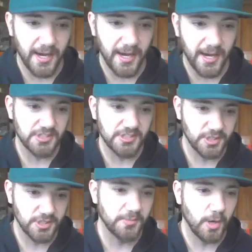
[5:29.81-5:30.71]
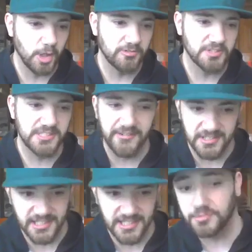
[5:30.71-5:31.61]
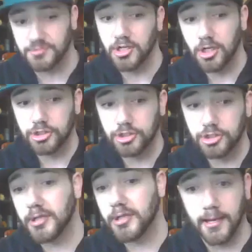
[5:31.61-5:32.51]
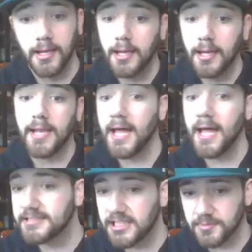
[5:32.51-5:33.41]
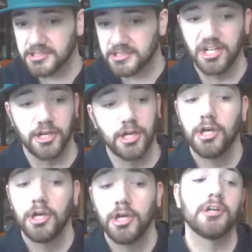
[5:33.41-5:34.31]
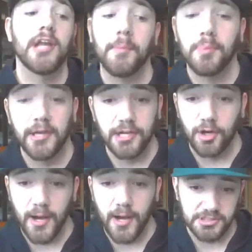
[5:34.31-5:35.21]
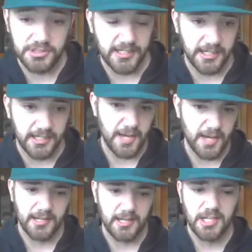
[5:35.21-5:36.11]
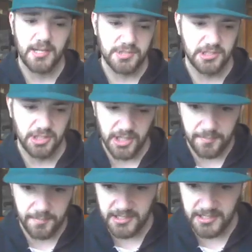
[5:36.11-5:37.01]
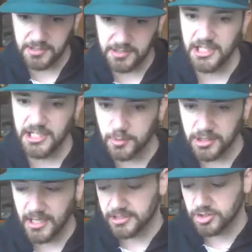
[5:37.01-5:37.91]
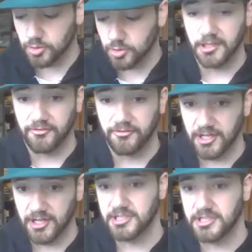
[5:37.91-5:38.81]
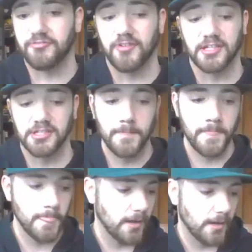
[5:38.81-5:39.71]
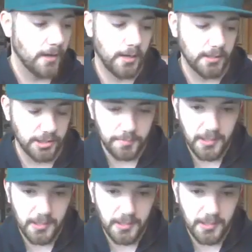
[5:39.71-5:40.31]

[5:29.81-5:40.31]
And then today you obviously turned the ball over 7 times to, again, not a team that's good. You're not playing Ohio State. You're not playing Clemson. You're not playing some team with like this really fierce defense.